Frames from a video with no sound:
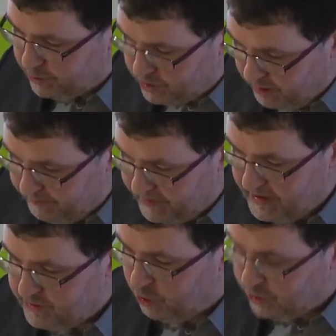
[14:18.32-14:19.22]
to
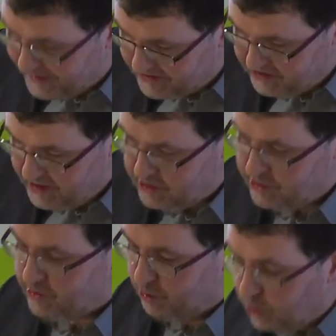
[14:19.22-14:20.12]
companies,
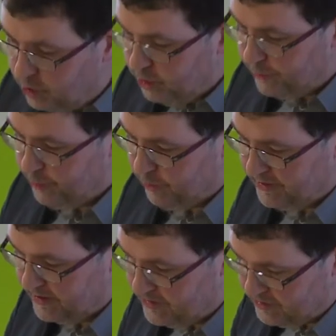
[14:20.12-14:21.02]
organizations, local
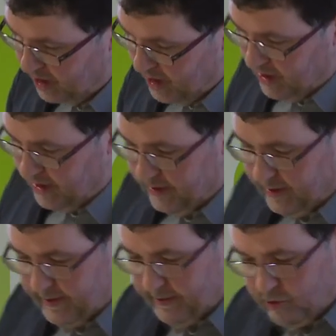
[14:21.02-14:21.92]
authorities
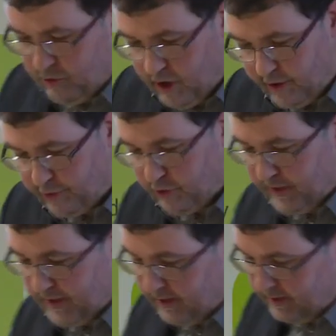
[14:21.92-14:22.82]
uh, who are
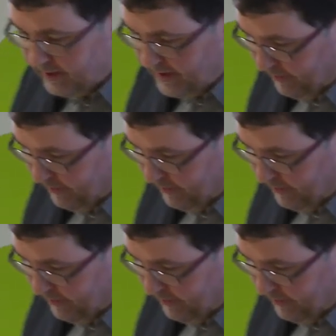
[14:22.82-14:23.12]
doing an